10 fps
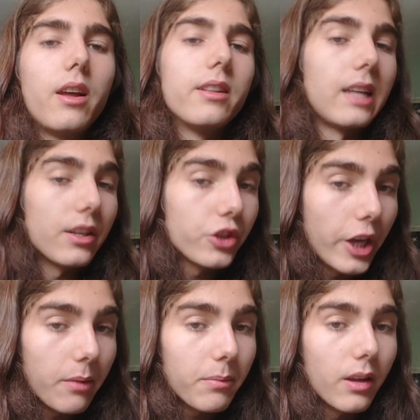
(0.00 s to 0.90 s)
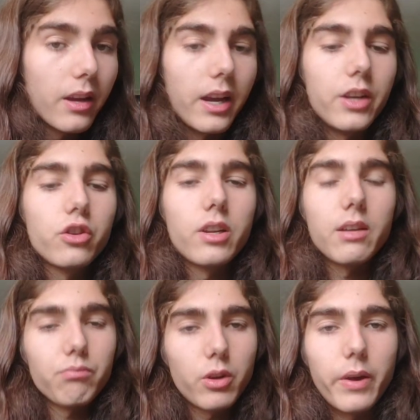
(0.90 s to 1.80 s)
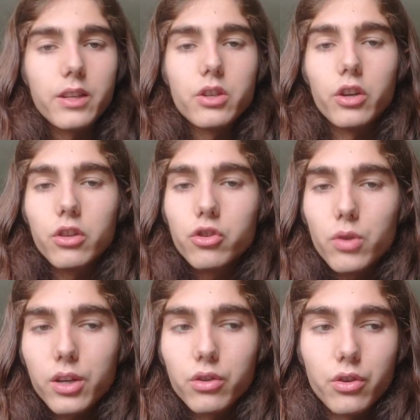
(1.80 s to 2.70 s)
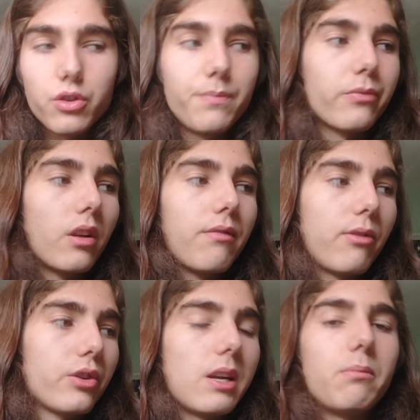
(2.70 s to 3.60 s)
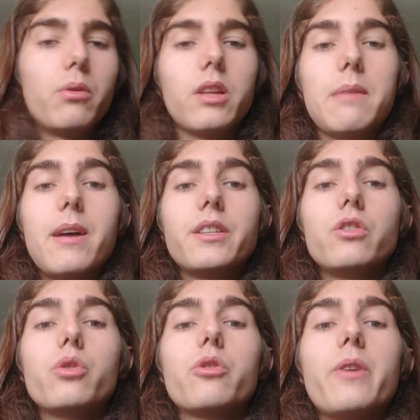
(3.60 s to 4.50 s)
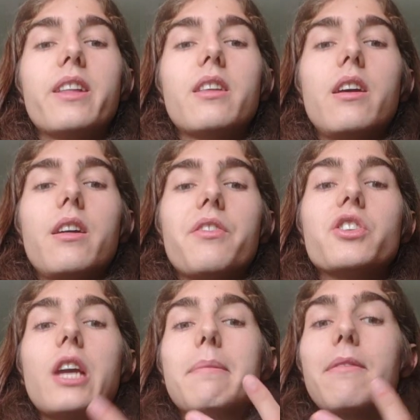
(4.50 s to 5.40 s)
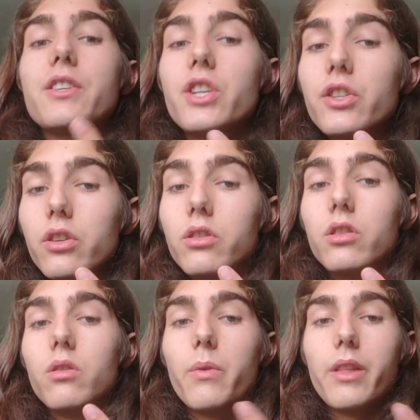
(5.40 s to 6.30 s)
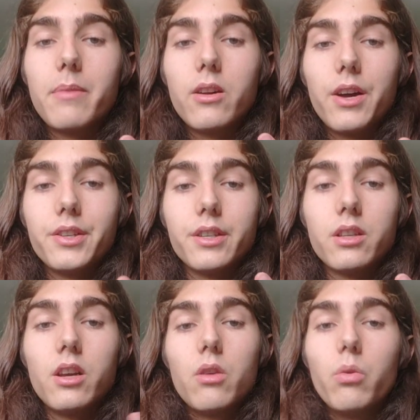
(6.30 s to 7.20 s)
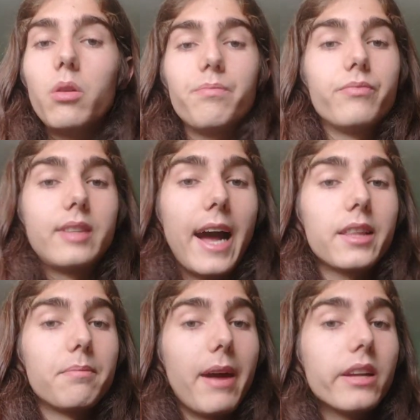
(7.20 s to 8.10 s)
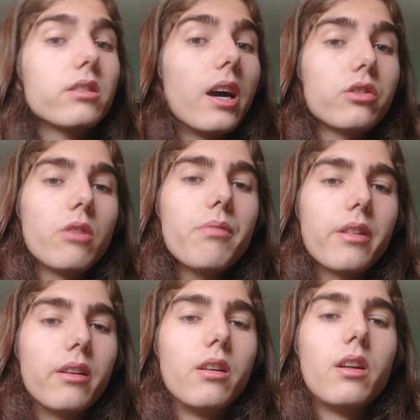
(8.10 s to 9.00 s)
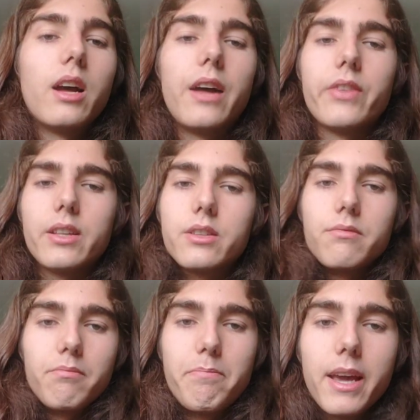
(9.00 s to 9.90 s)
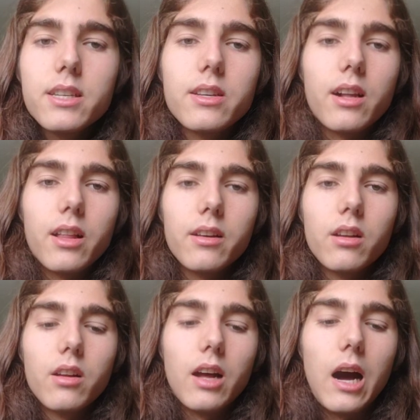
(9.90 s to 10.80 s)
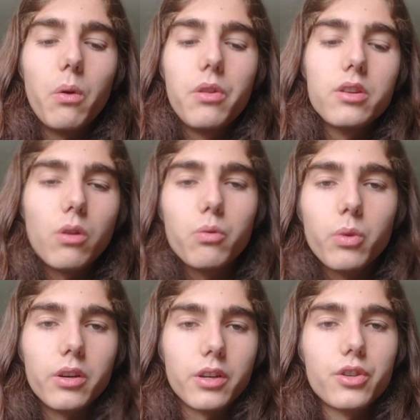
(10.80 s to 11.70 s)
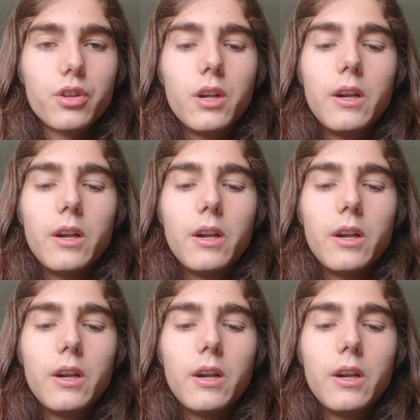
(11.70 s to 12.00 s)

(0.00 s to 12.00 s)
That shape is gonna create certain structures. For example, imagine you create the shape of a scissor with amino acid. Well, that might cut something, and that's basically how this all works.